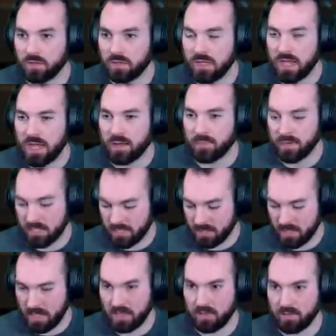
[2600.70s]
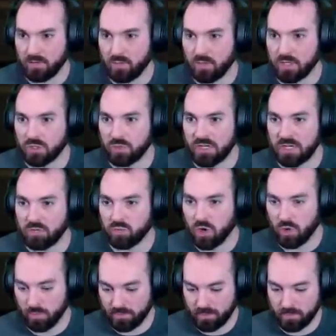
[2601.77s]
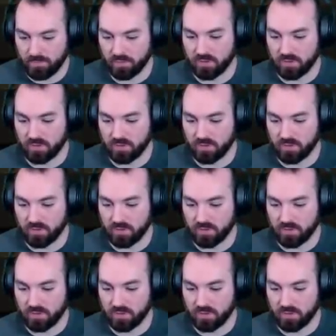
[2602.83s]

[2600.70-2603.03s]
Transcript: Yeah, I'm gonna get that because we need rope for